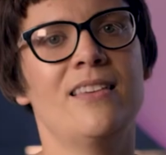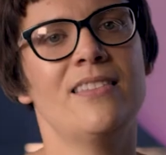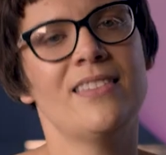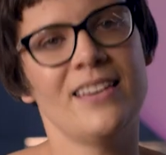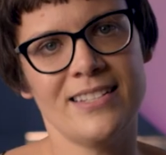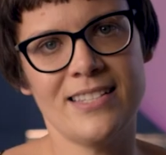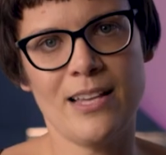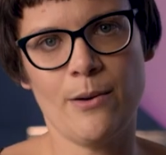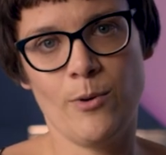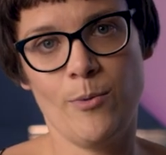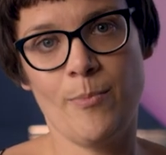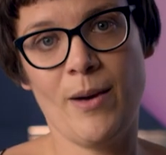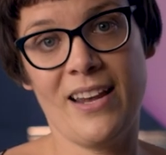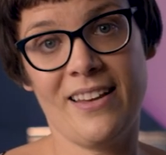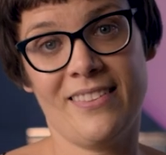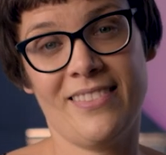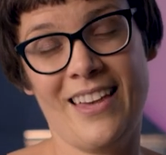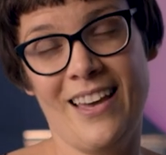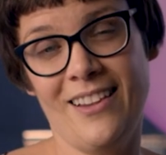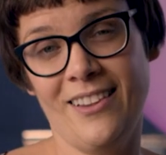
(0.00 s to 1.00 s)
the things that will
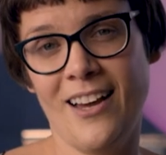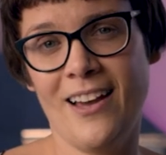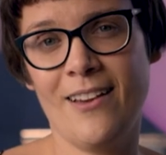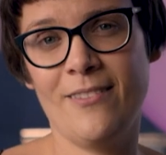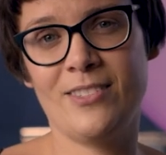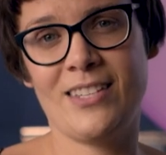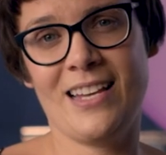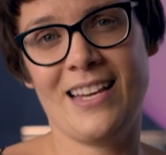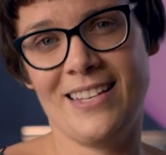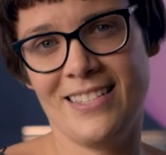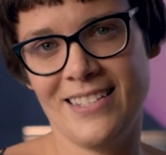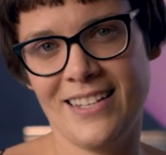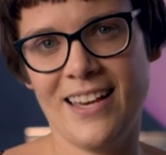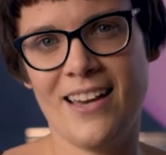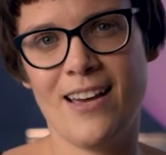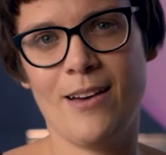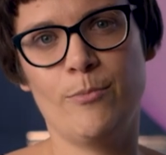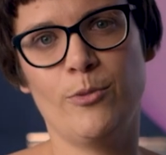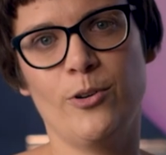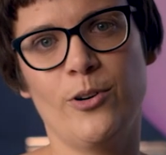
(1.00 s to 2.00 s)
make their lives easier
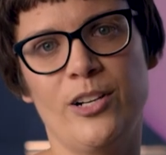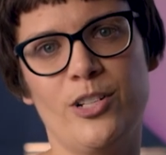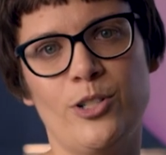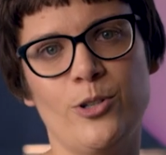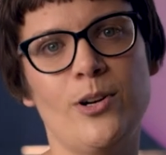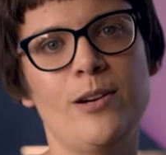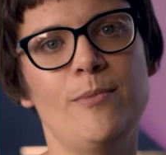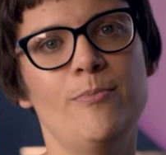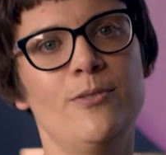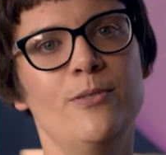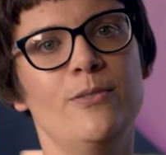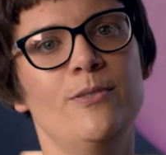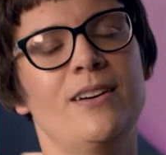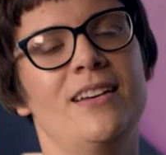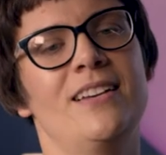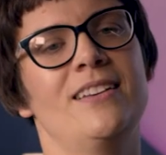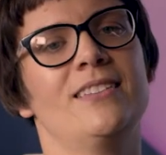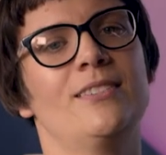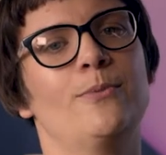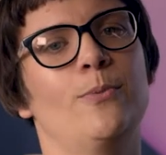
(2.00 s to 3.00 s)
and more enjoyable
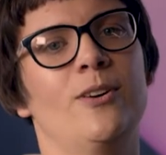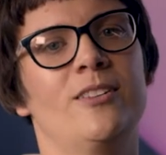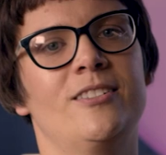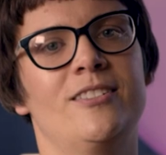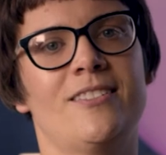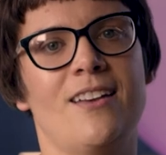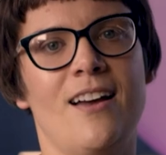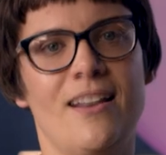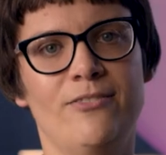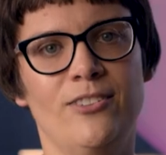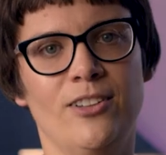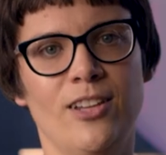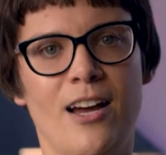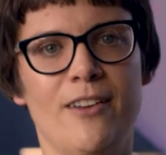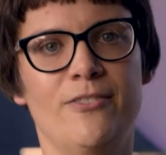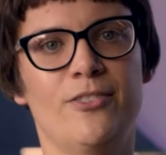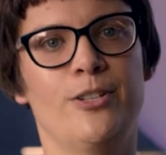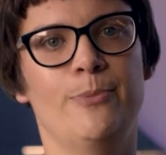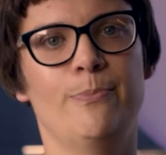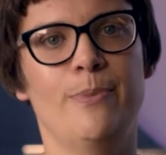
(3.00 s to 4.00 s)
is what Design for Life
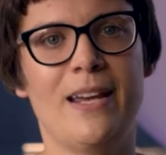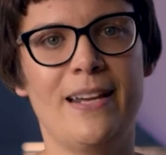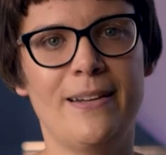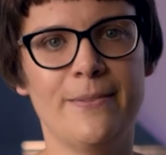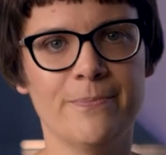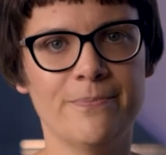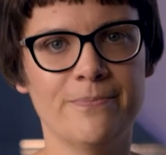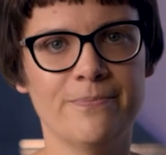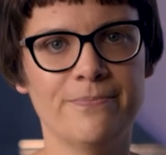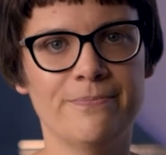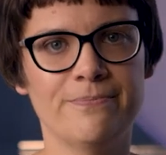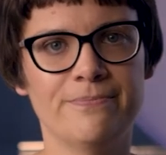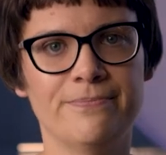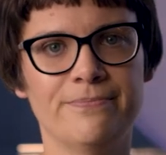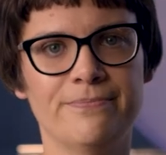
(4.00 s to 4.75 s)
should be.